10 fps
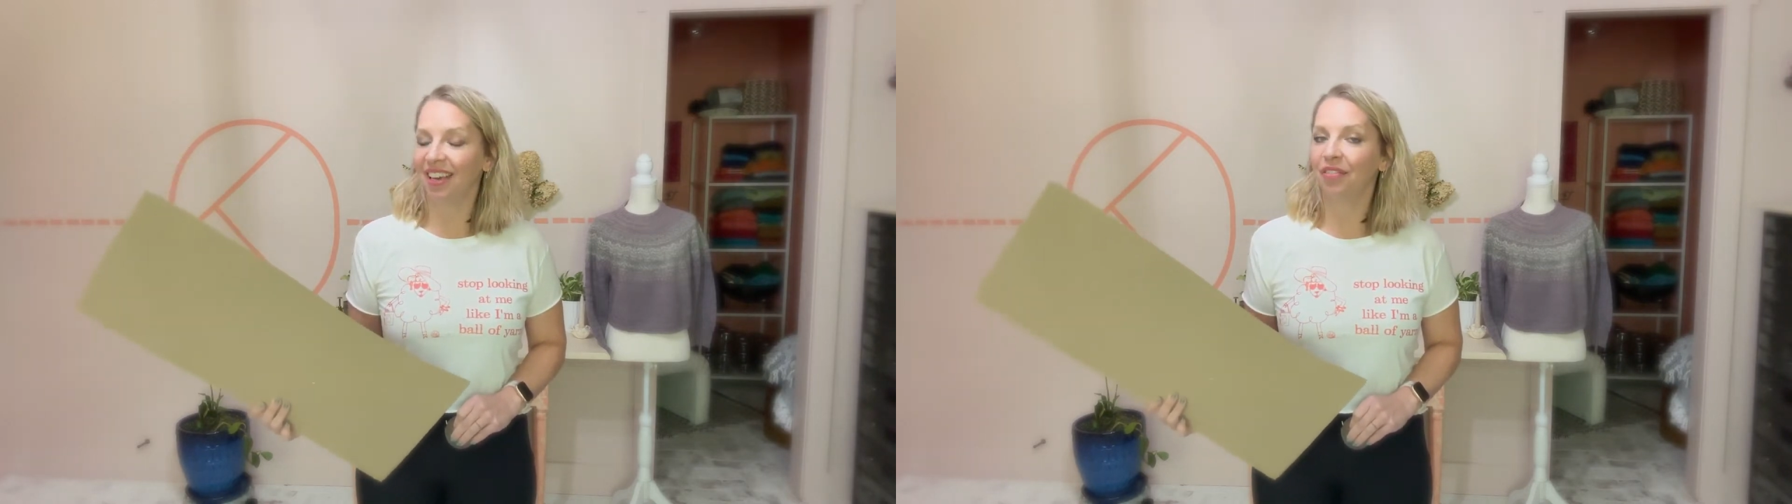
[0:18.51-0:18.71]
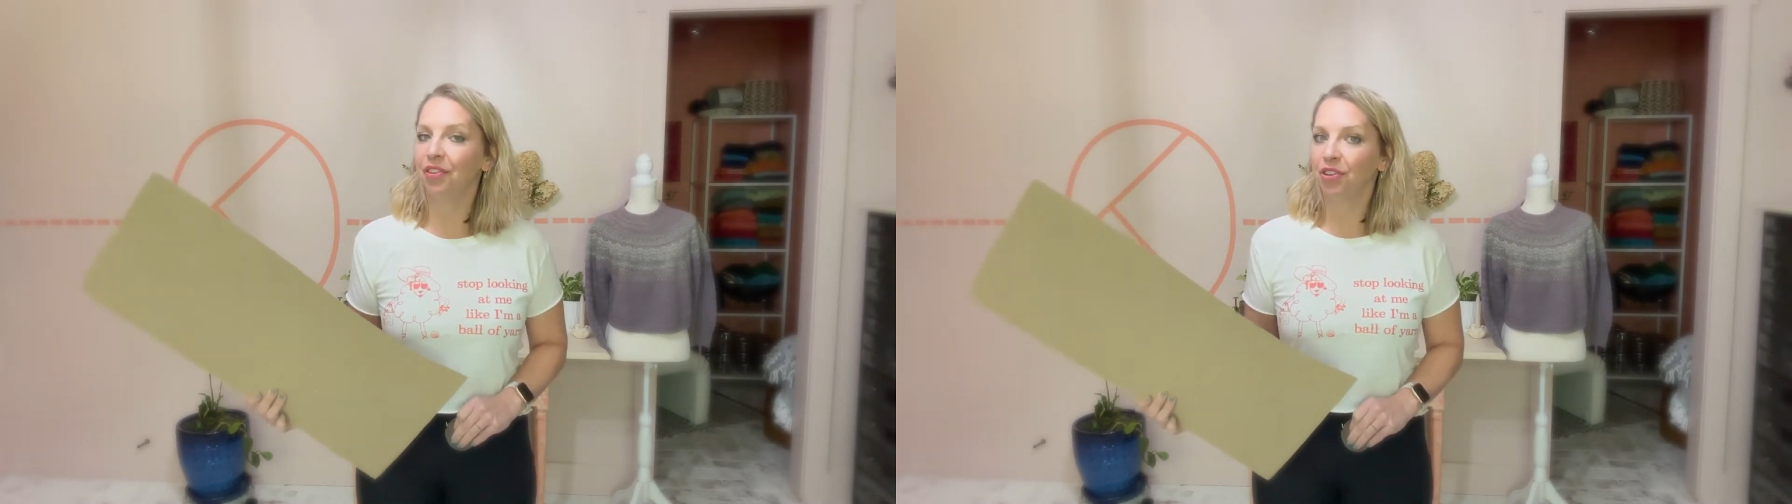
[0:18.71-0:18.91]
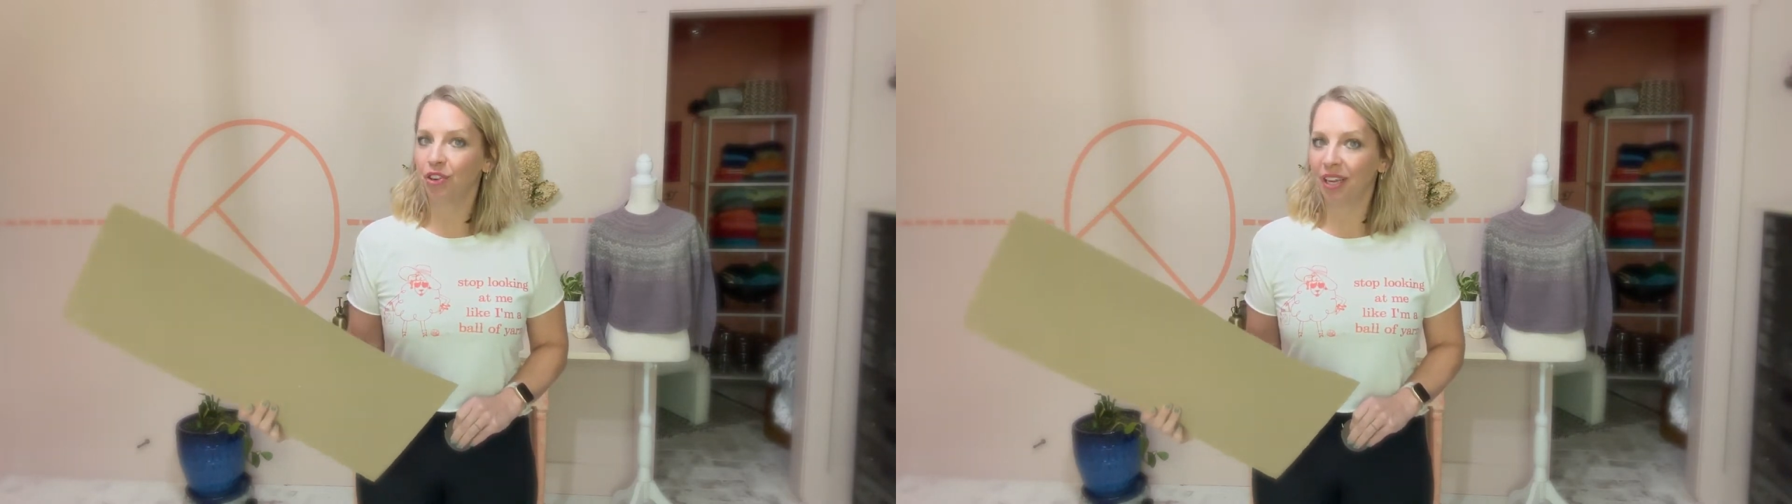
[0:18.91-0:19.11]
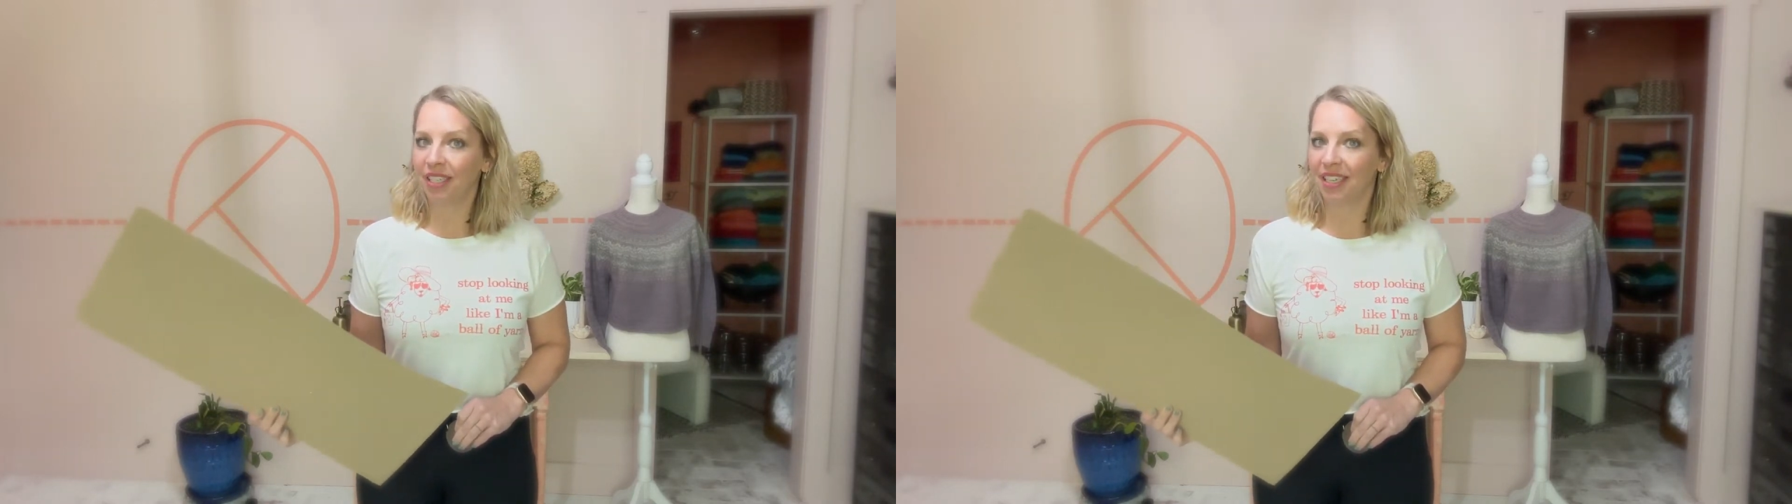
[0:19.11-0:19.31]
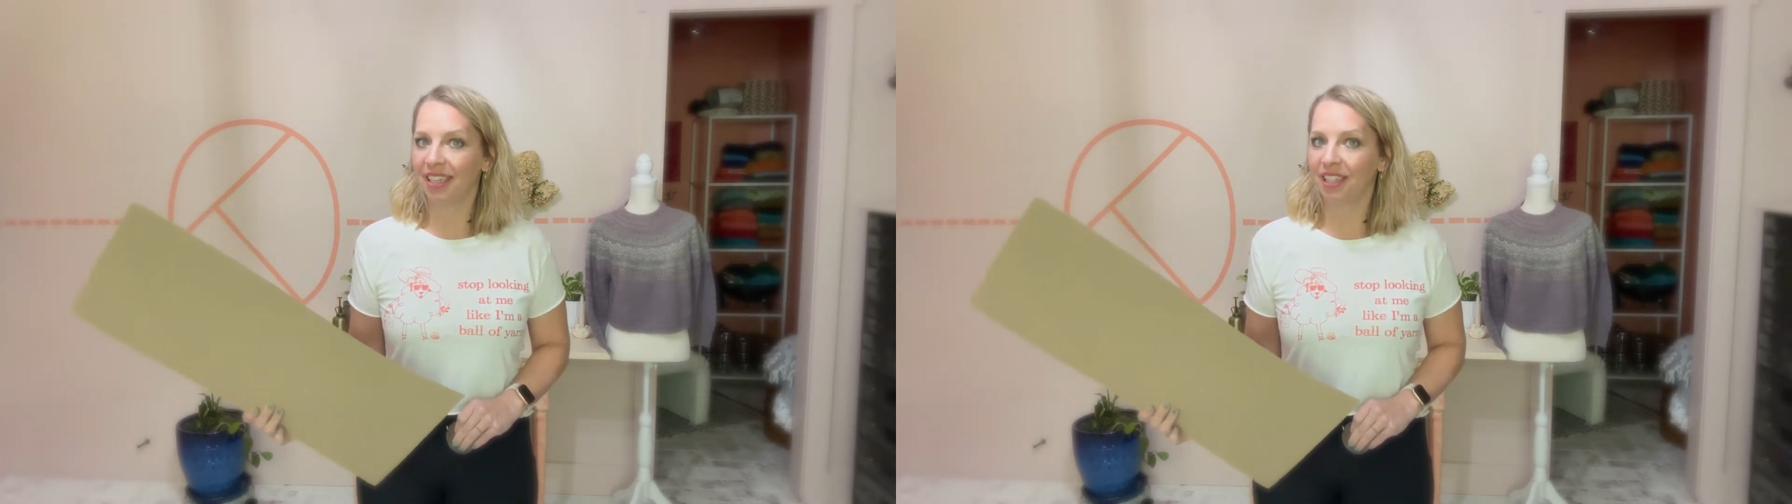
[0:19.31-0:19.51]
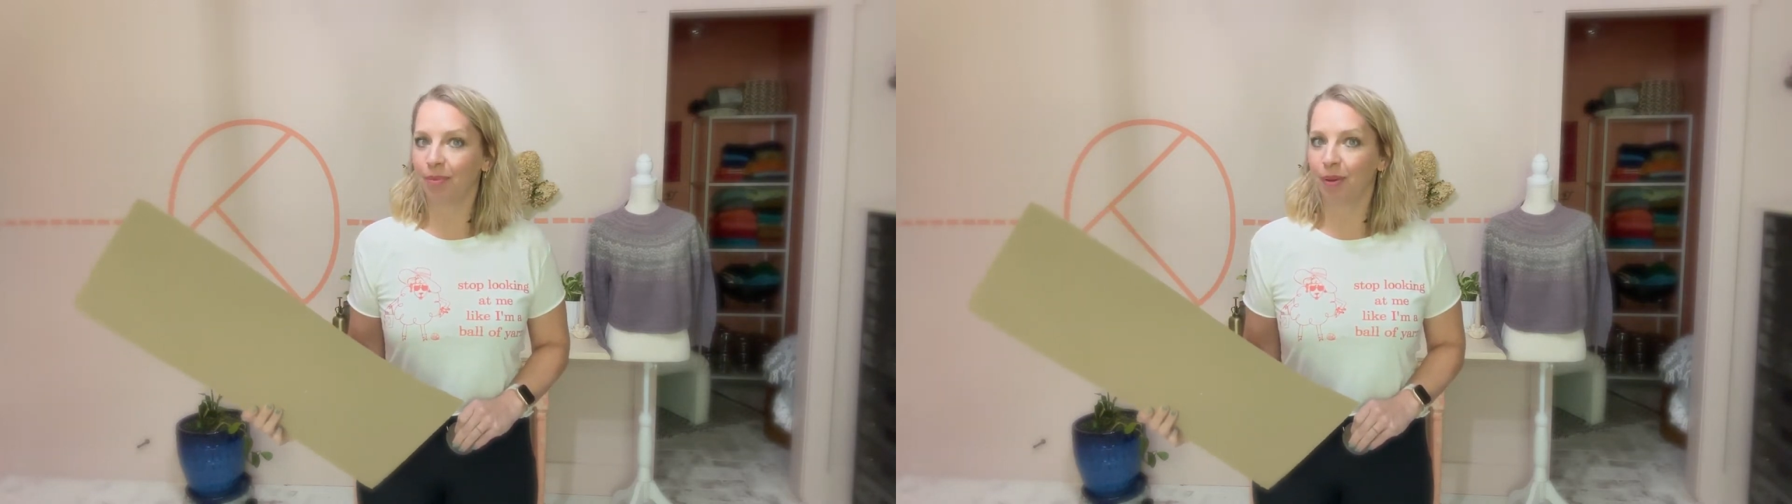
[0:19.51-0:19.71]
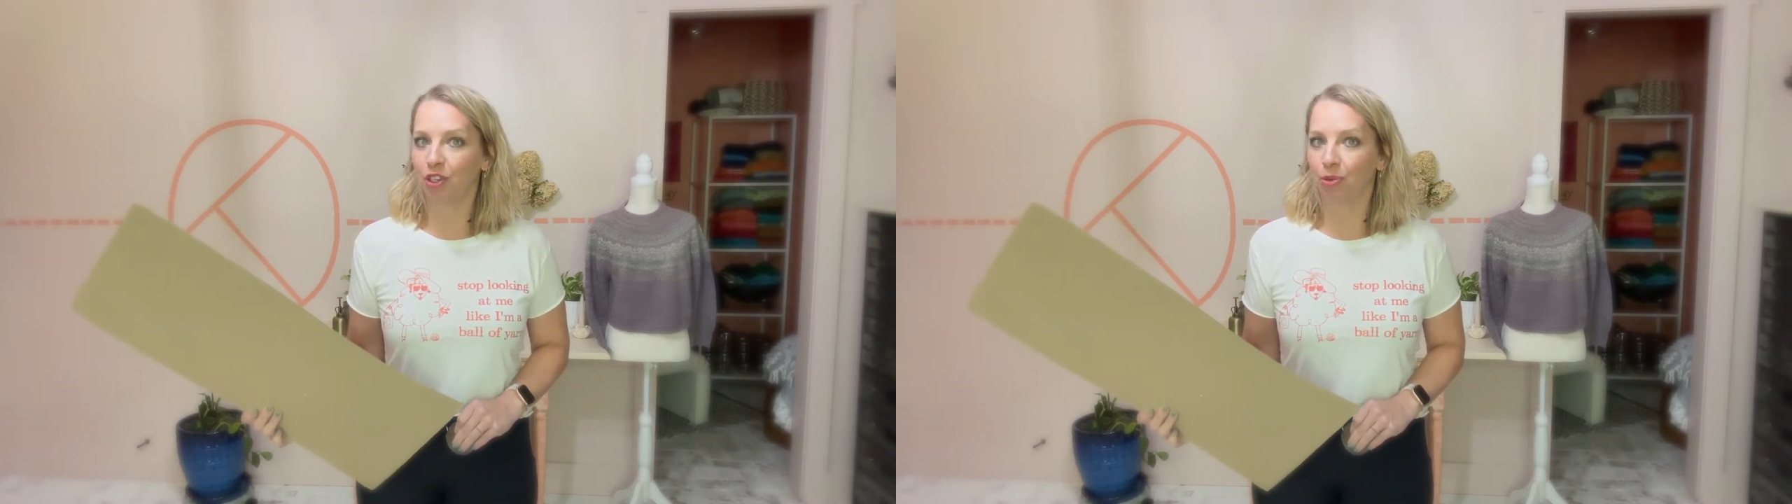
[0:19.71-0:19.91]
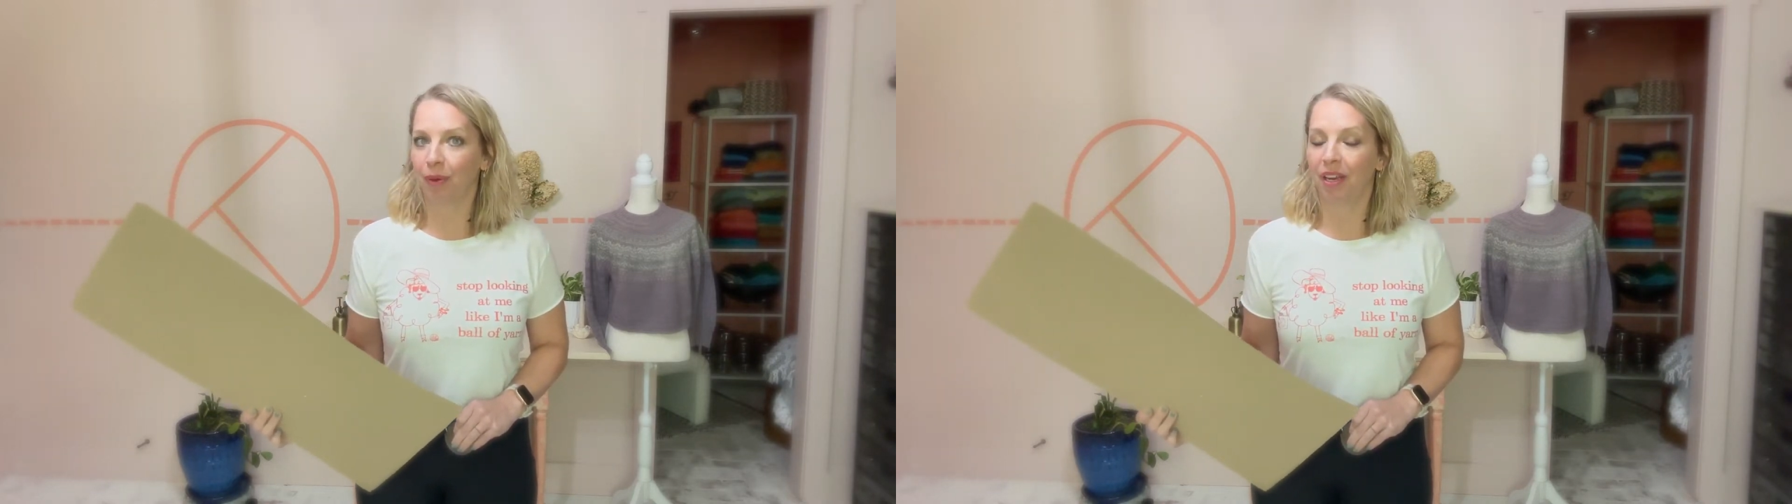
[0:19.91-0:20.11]
if you're trying to take this
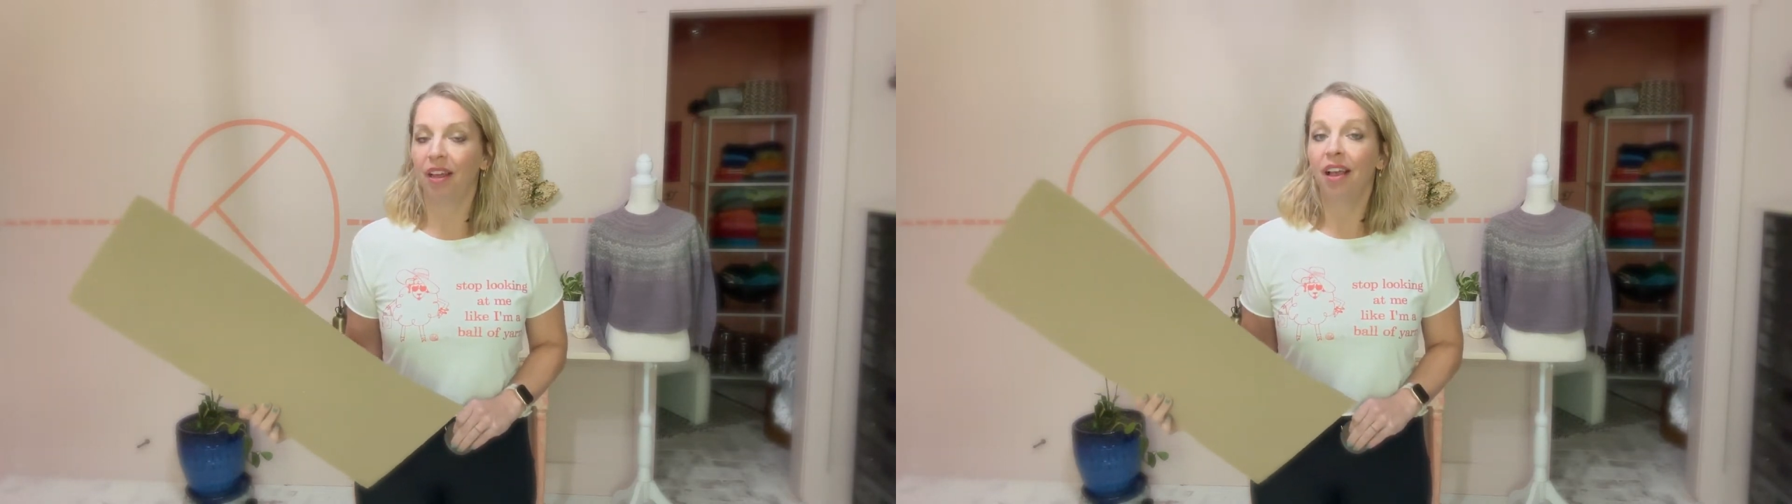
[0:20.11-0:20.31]
measurement